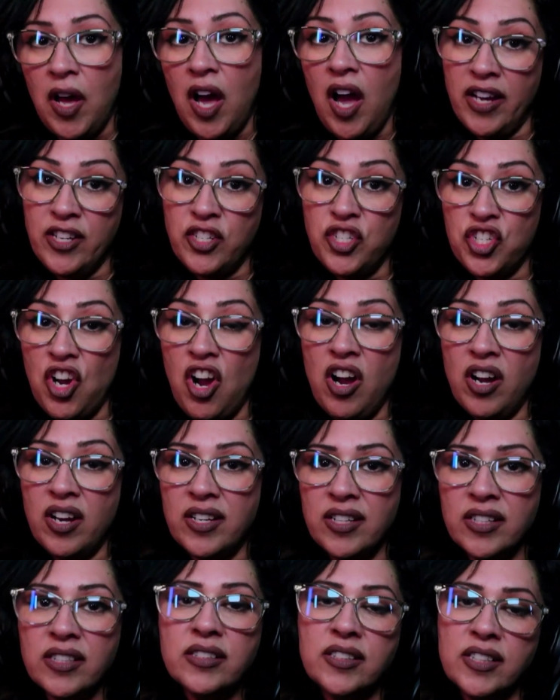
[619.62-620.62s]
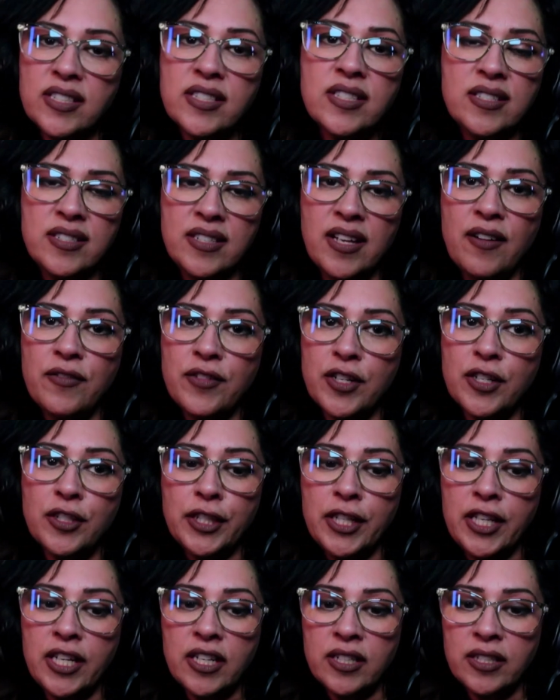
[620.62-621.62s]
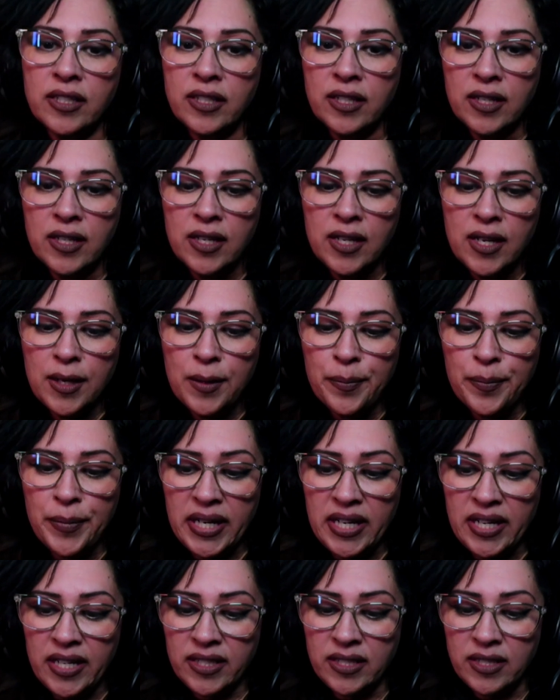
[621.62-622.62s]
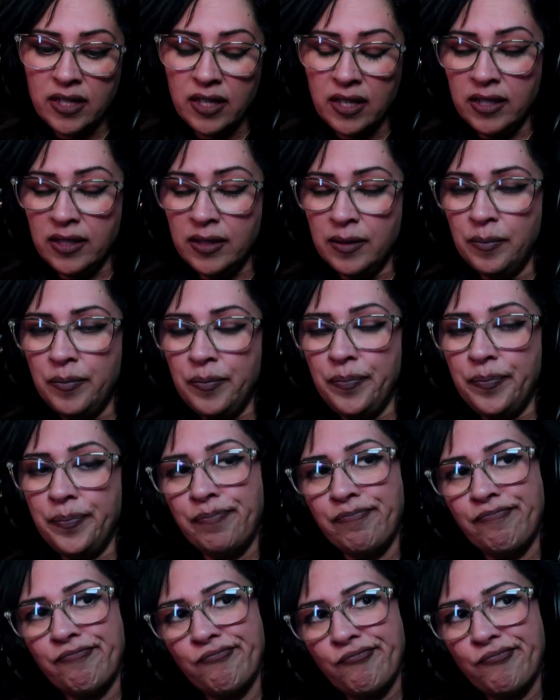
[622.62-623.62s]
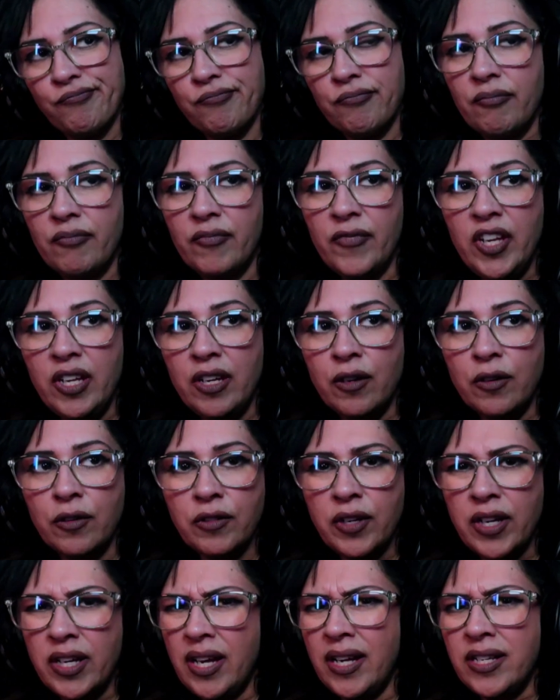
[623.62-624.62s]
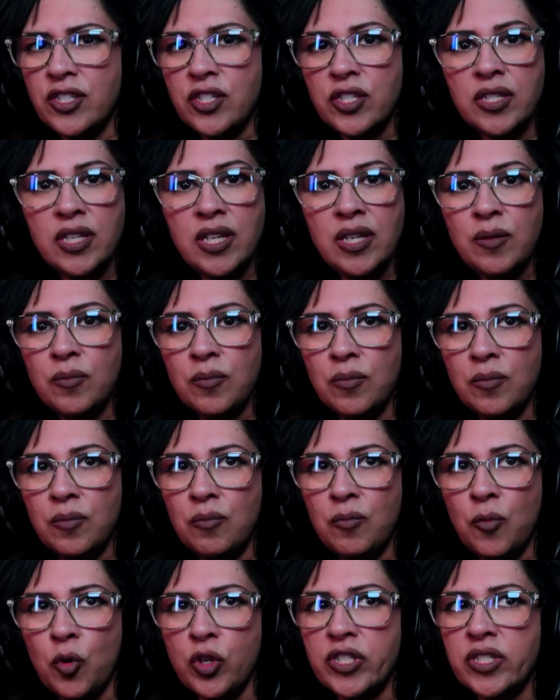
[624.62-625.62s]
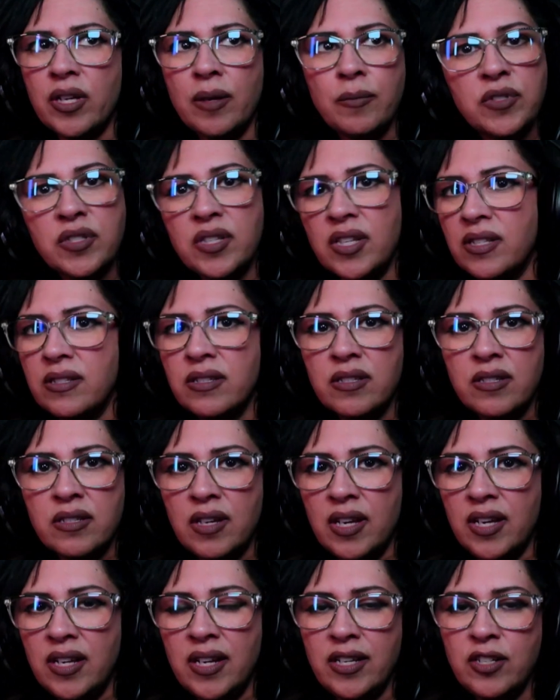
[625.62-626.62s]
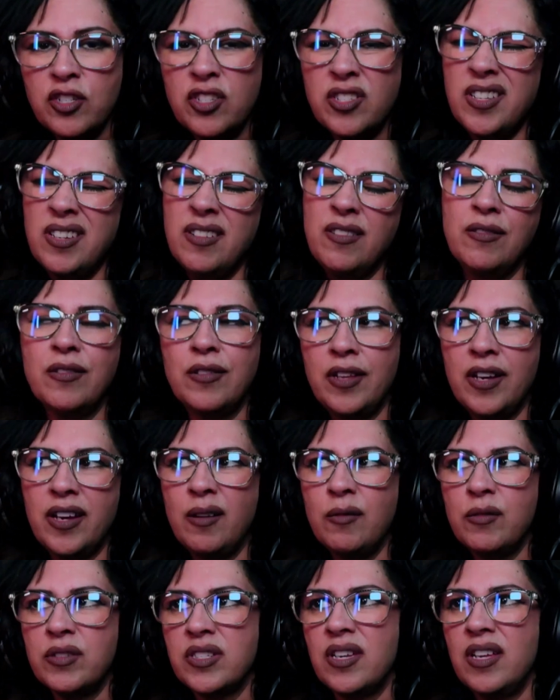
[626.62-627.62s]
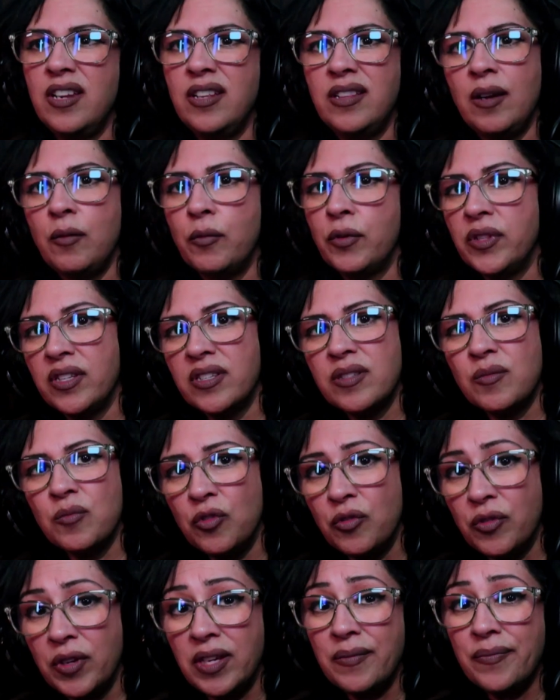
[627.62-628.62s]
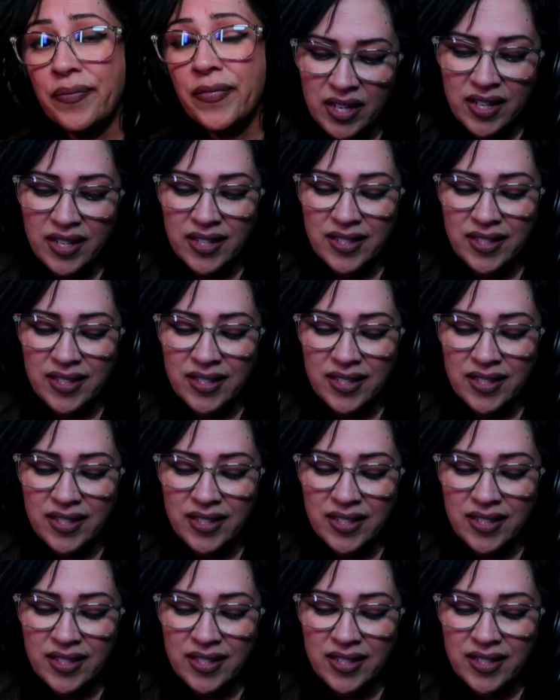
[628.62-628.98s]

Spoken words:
high shock, this is definitely it. But I just need more substance, and I just didn't feel like I was getting that with this movie.